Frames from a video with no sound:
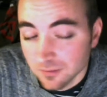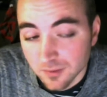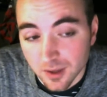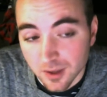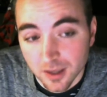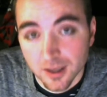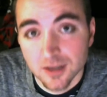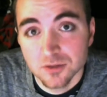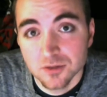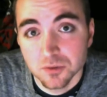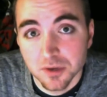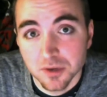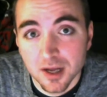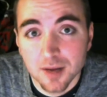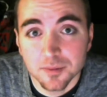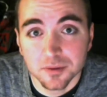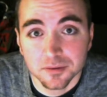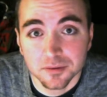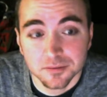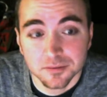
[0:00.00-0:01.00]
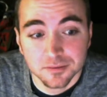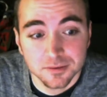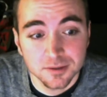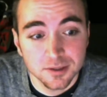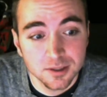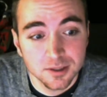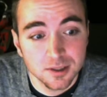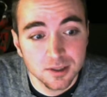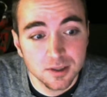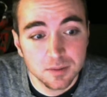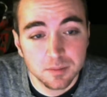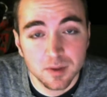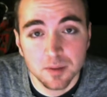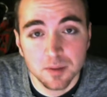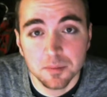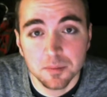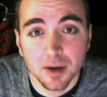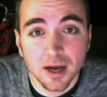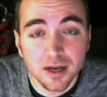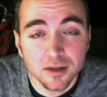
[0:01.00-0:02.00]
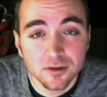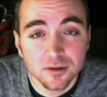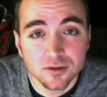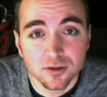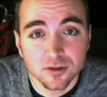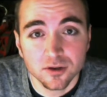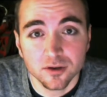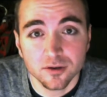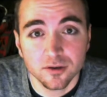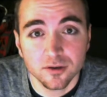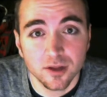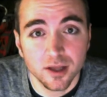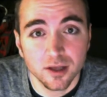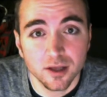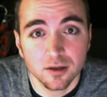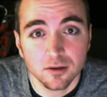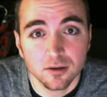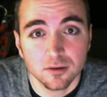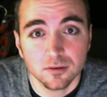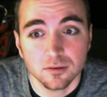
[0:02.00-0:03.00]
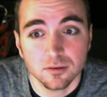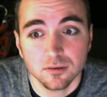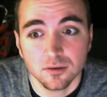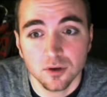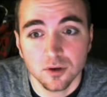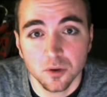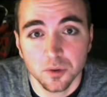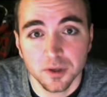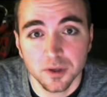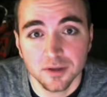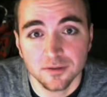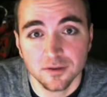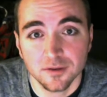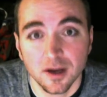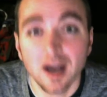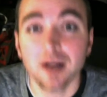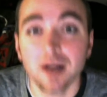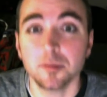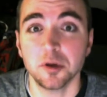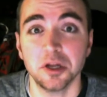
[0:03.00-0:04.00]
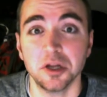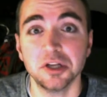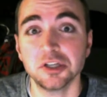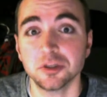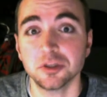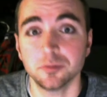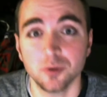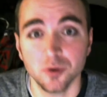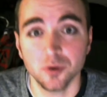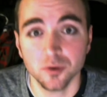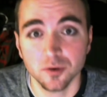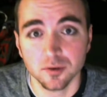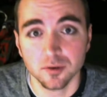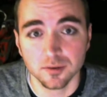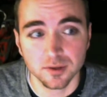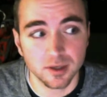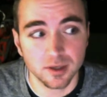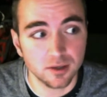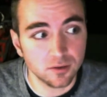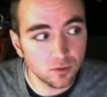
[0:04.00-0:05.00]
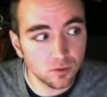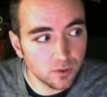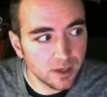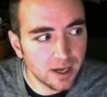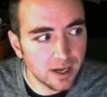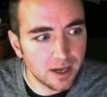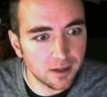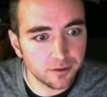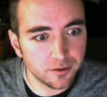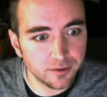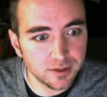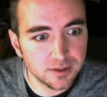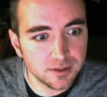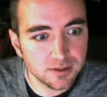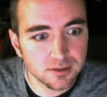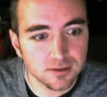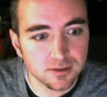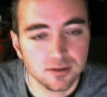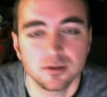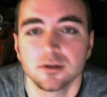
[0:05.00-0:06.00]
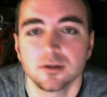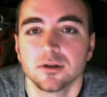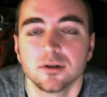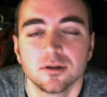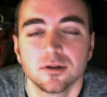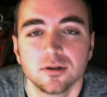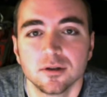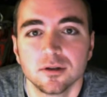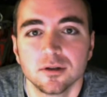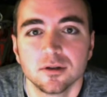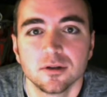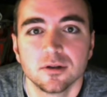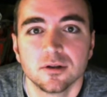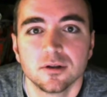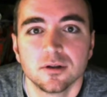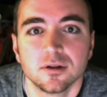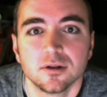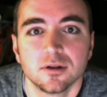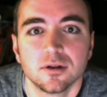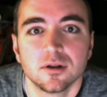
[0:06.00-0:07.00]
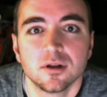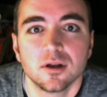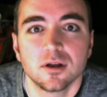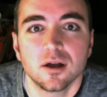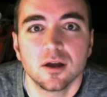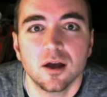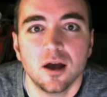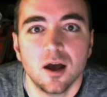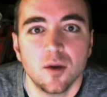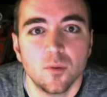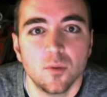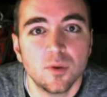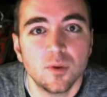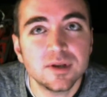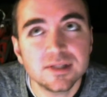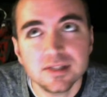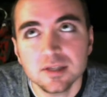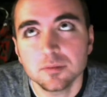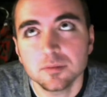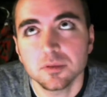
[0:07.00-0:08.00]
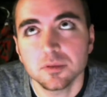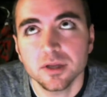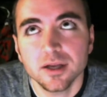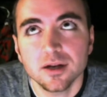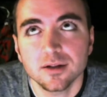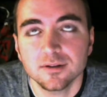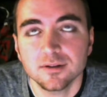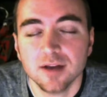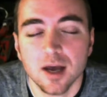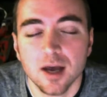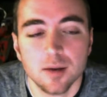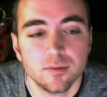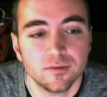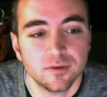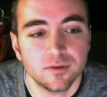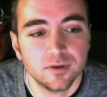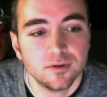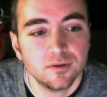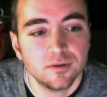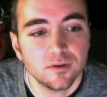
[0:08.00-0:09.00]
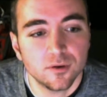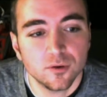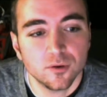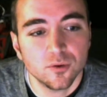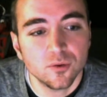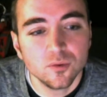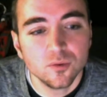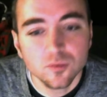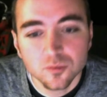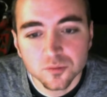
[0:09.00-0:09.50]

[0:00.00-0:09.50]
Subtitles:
And guess what happened? My body started like going into hibernation mode. It was like no calories. Went to sleep late on top of it too.